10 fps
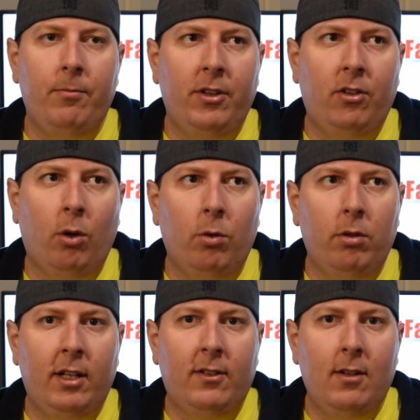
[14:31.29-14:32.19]

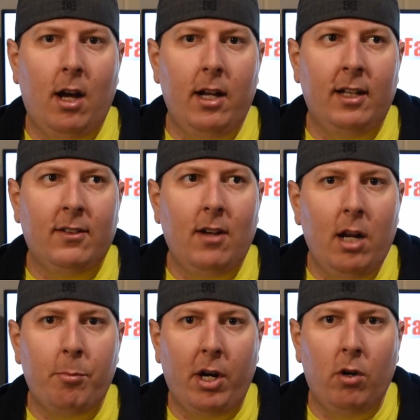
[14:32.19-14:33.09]
So it's not
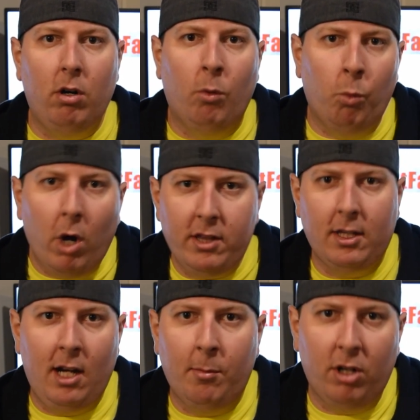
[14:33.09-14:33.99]
about what
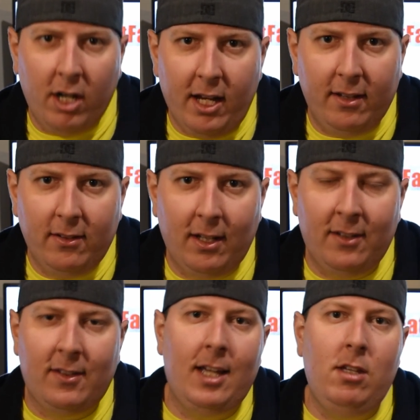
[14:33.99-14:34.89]
the number is.
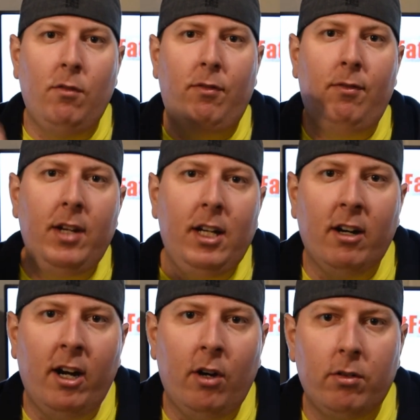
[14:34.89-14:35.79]
It's that you
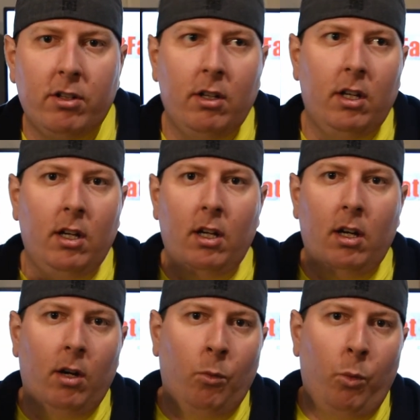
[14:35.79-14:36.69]
figure out
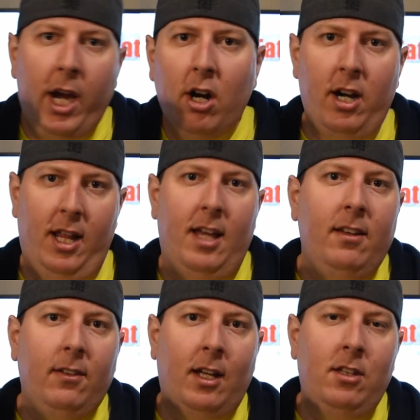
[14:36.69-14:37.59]
where it
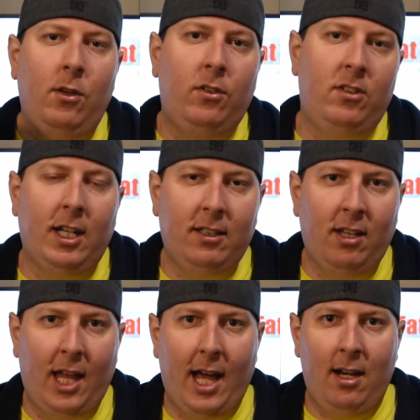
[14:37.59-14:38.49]
is and you stick
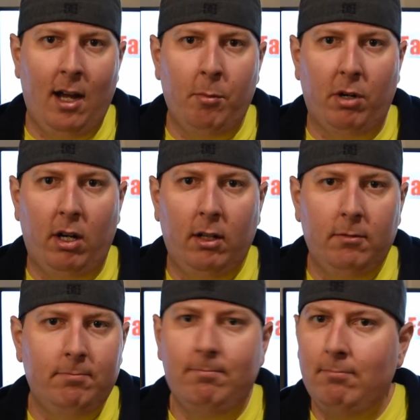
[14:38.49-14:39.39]
to that number.
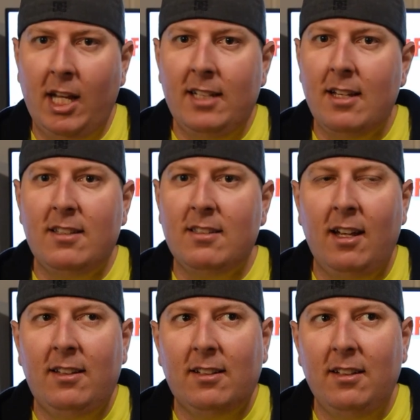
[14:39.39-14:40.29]

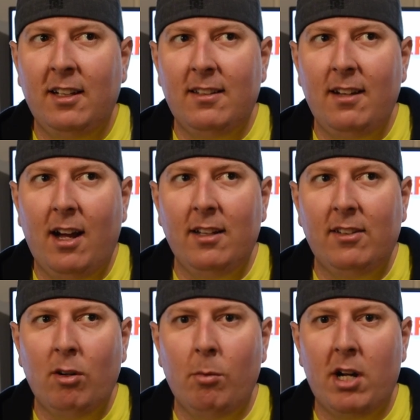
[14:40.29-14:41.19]
It's not
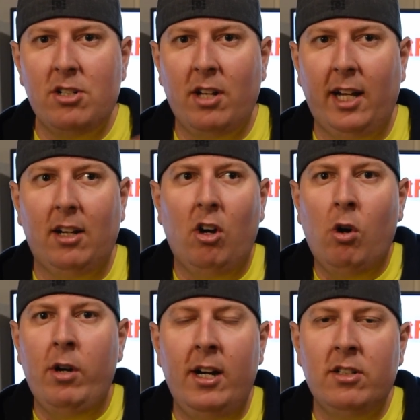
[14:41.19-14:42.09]
so much like,
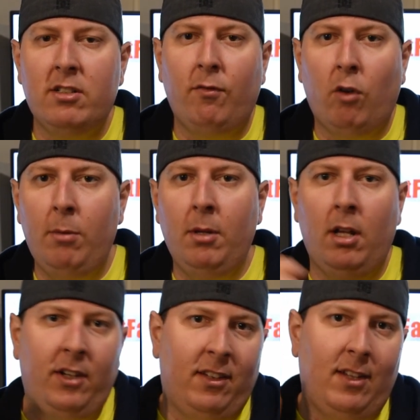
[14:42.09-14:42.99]
oh, here's the
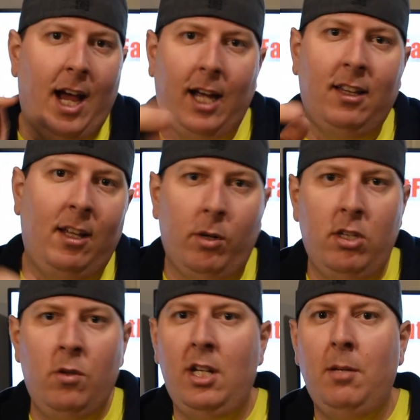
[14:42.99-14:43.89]
formula of exactly
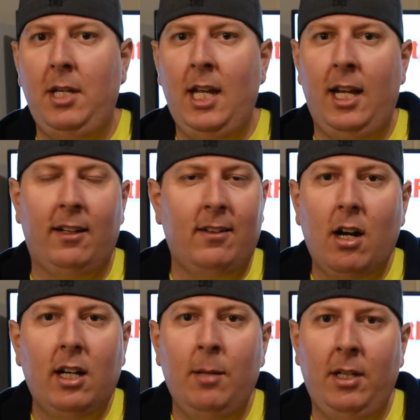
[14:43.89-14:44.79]
what you need to be eating. It's
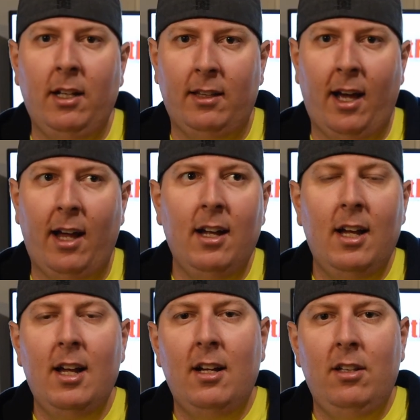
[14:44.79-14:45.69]
not going to be like that.
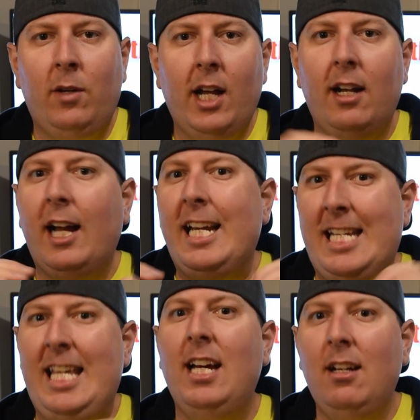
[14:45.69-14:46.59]
You get an
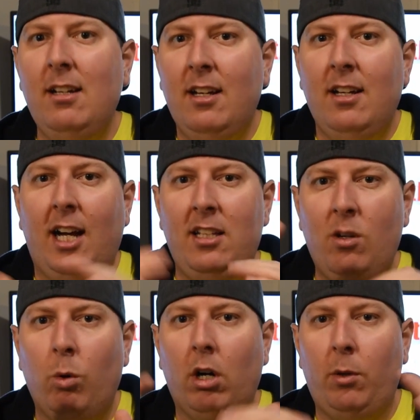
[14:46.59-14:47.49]
idea and
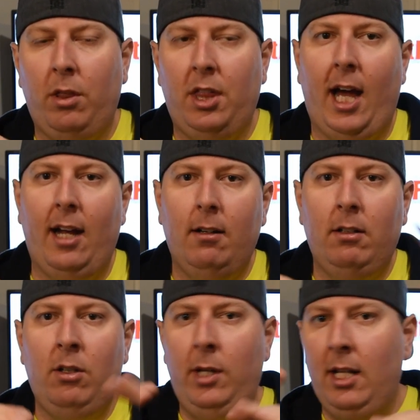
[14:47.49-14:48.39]
you work with that.
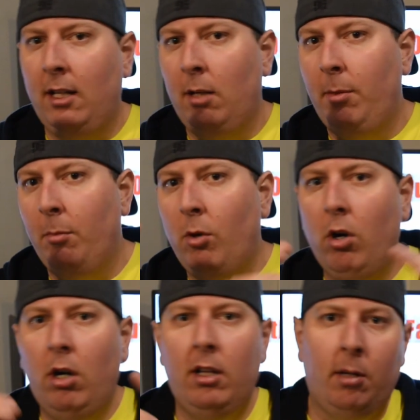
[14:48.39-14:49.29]
You eat a little bit
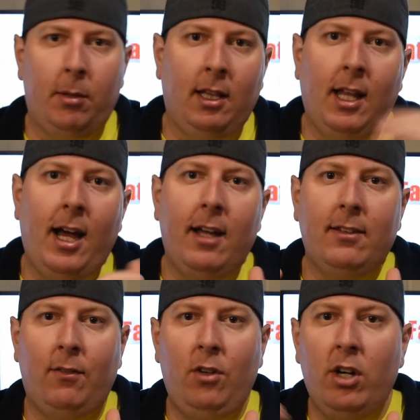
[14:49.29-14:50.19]
more, a little bit
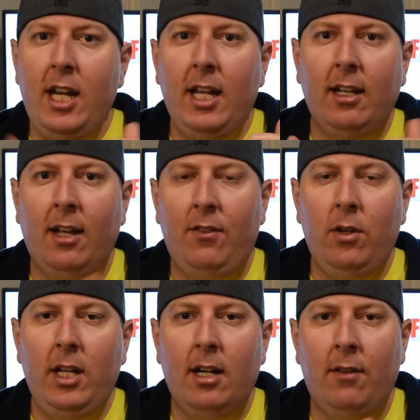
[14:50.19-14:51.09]
less. If
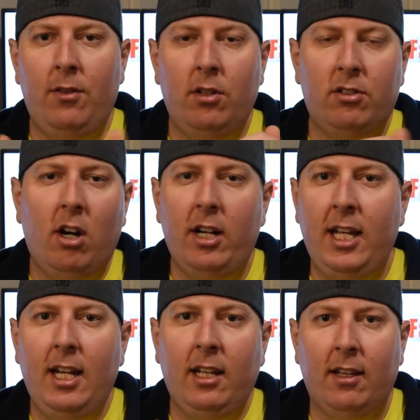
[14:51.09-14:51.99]
you start
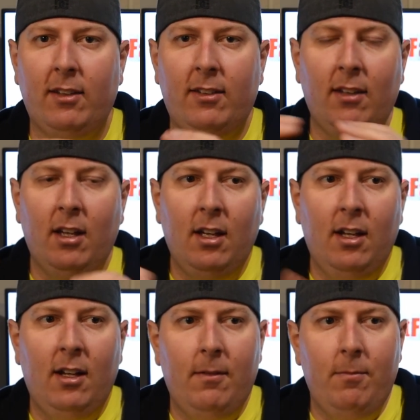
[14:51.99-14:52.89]
eating this
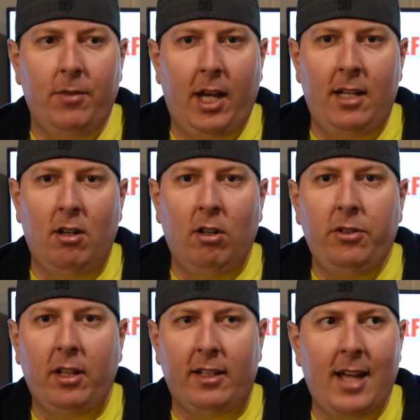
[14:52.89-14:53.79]
and you're
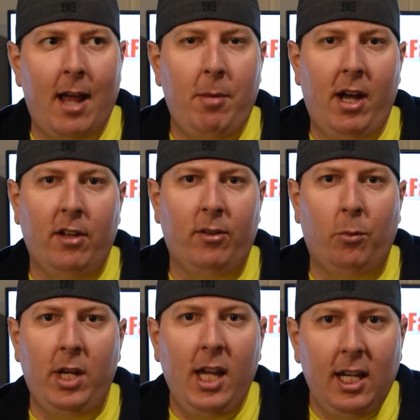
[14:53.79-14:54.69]
losing like 10 pounds a
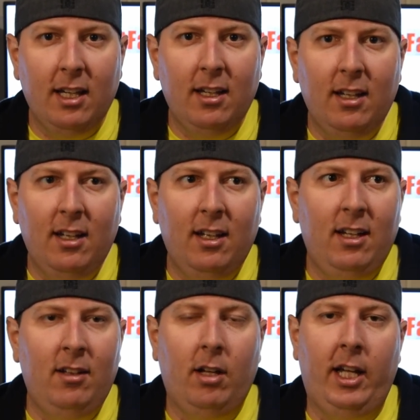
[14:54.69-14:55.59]
week,
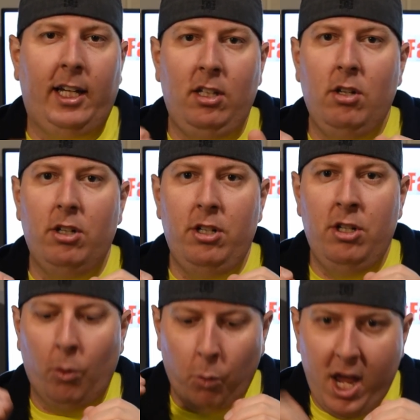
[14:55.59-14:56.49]
like
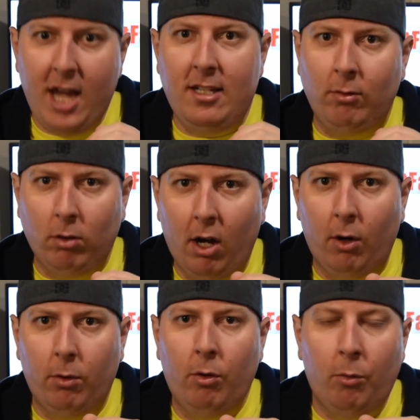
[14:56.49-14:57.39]
you're way too
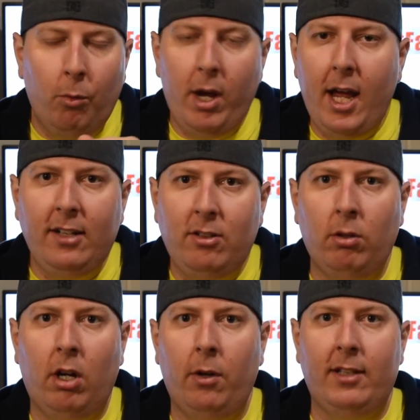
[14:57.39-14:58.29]
low. Way
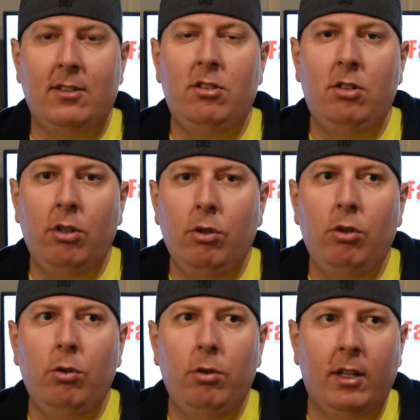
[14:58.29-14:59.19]
too low.
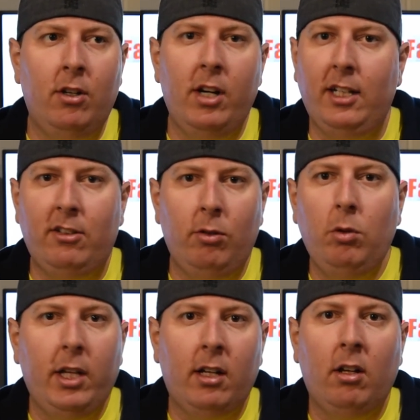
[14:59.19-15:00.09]
You're eating
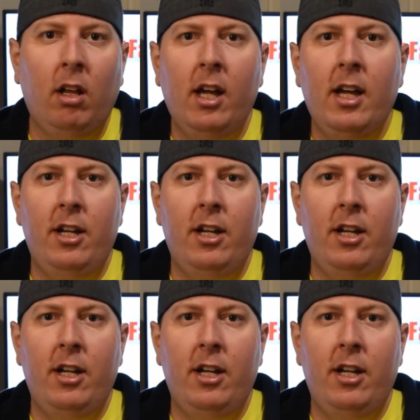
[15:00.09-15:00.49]
too little.